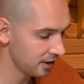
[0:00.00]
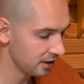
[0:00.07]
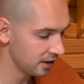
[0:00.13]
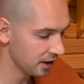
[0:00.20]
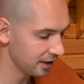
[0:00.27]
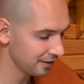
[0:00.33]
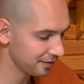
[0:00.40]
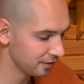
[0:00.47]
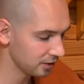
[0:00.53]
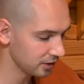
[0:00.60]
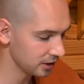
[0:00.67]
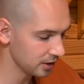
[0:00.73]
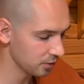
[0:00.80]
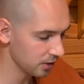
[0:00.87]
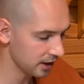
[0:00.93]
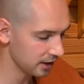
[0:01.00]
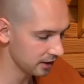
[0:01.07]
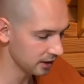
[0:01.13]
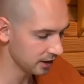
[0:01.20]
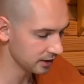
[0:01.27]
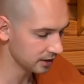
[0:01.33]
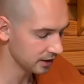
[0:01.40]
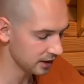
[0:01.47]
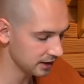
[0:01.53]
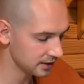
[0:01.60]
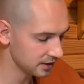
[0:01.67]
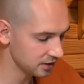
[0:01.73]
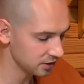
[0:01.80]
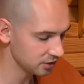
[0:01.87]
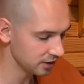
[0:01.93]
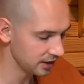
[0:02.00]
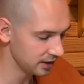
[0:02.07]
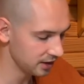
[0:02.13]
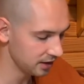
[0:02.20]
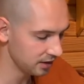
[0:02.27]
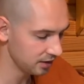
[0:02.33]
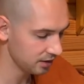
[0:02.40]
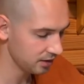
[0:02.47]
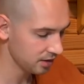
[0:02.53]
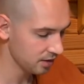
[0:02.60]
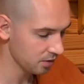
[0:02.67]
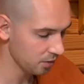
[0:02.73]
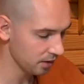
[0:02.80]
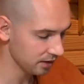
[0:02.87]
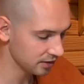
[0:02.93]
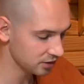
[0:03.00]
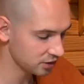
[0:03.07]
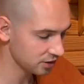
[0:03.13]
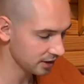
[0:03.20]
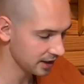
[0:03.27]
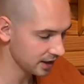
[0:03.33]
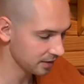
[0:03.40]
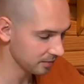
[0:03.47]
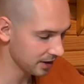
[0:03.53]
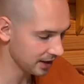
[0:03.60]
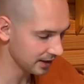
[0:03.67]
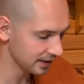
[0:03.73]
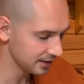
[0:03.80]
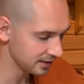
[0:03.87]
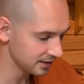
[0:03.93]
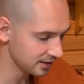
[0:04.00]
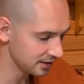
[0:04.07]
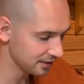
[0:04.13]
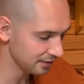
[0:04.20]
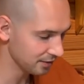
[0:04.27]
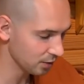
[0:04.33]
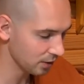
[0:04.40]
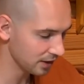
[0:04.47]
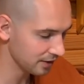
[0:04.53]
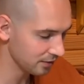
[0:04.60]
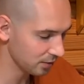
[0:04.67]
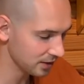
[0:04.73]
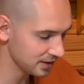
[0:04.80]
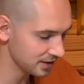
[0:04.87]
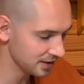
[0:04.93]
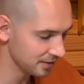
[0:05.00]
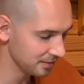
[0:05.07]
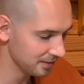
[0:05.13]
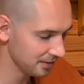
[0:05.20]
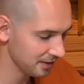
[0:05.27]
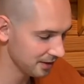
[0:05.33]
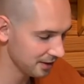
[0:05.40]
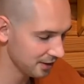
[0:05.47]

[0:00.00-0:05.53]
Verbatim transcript: not fully aware, unconcentrated, with straying minds, devoid of wisdom,